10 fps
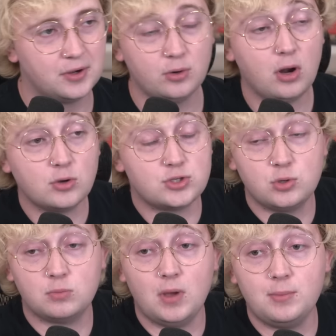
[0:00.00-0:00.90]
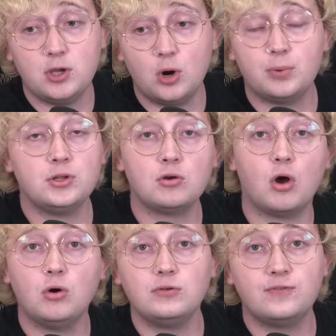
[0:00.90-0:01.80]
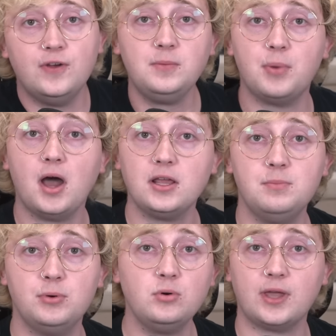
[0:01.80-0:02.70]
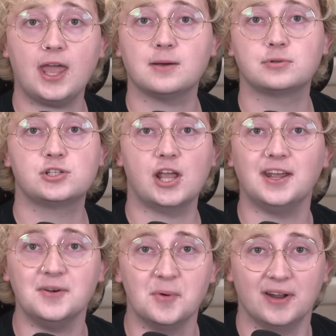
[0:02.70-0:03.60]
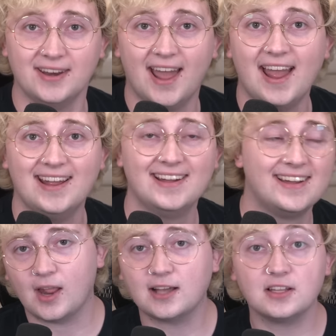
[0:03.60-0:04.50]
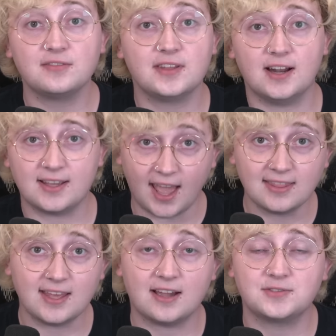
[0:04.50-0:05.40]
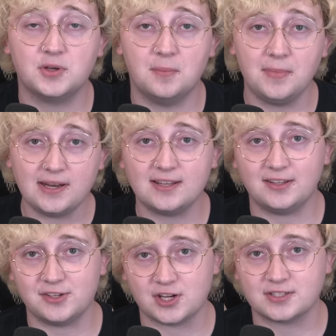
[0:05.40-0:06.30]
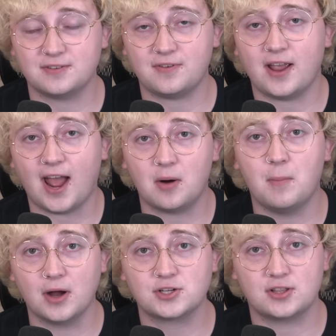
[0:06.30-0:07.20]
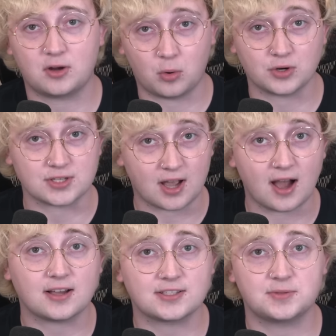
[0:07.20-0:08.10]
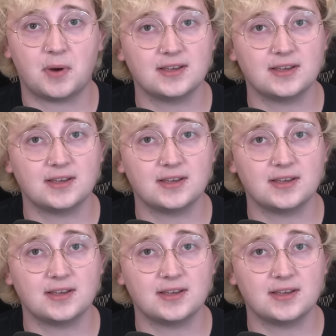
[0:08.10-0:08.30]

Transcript: Who knows, you can maybe open your own Fitbody bootcamp chain one day. I love that again they have to immediately justify how much the course costs by